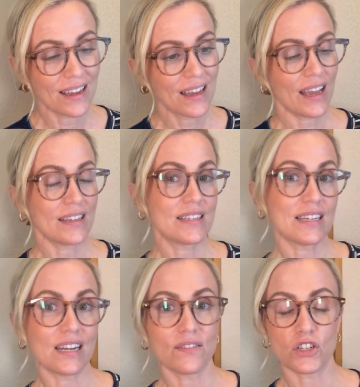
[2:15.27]

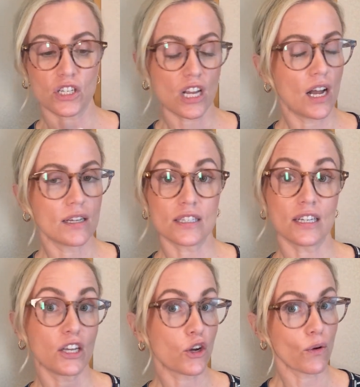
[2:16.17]
instead of just
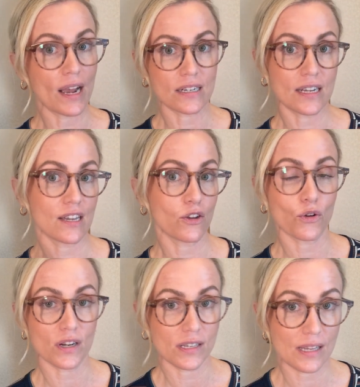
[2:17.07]
constantly correcting and
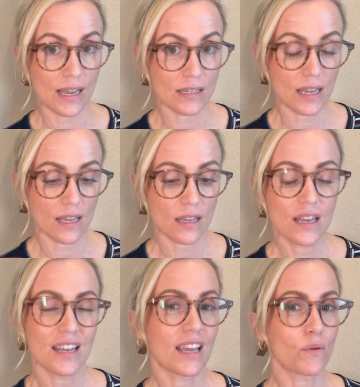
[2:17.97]
criticizing.
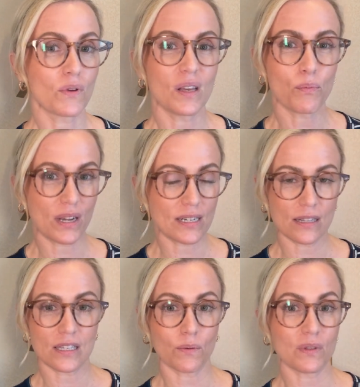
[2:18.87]
It can really break down
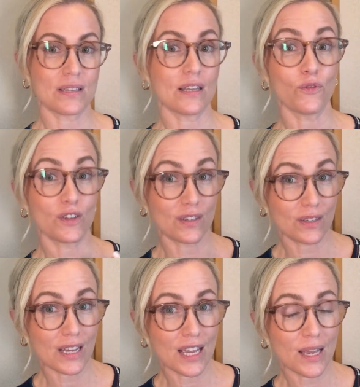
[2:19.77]
someone's
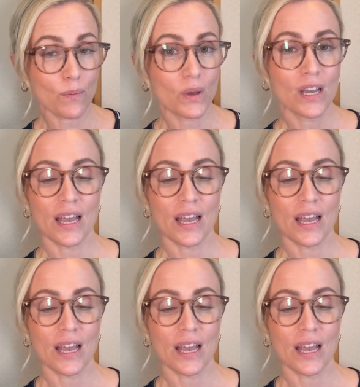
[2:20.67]
self-esteem.